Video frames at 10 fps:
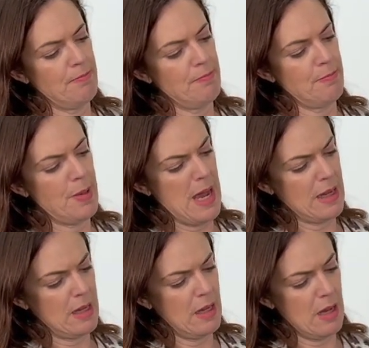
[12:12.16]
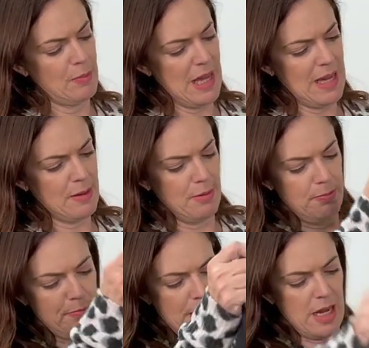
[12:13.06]
black
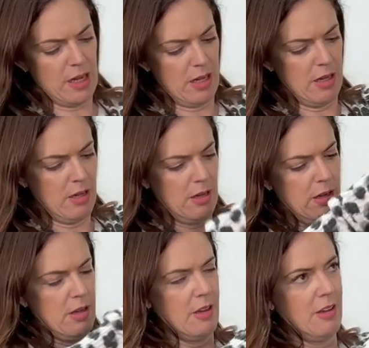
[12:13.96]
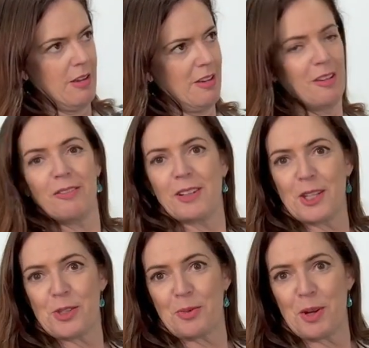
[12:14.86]
back
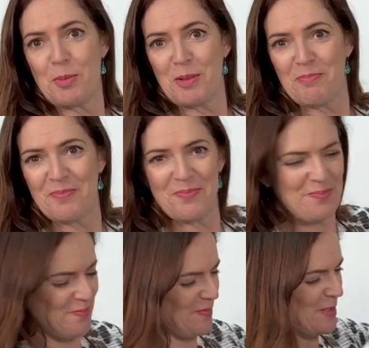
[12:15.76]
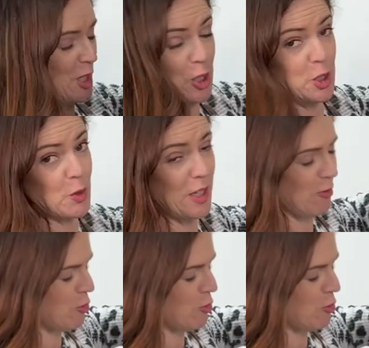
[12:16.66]
fleece rib. I knew I'd have